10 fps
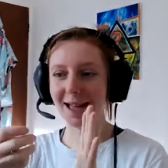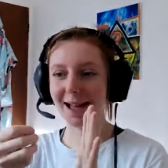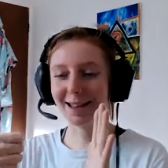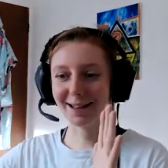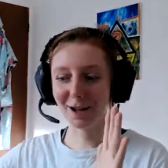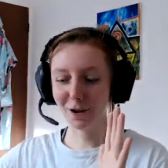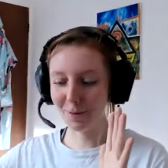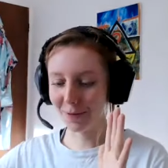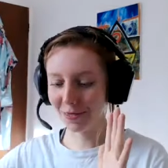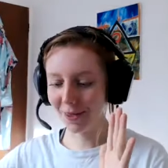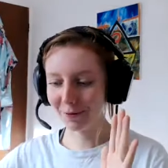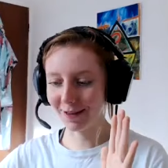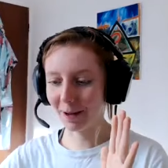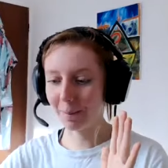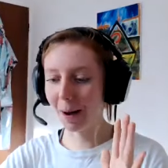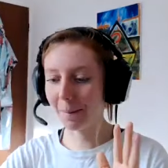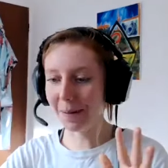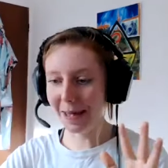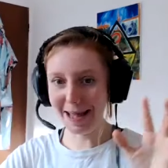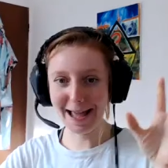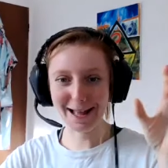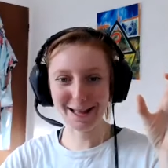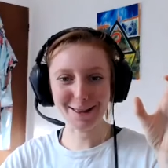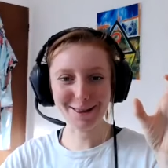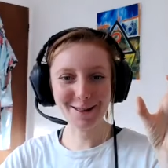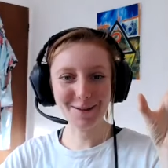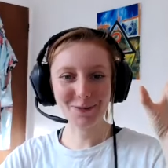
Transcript: and as i opened there was like a puppy and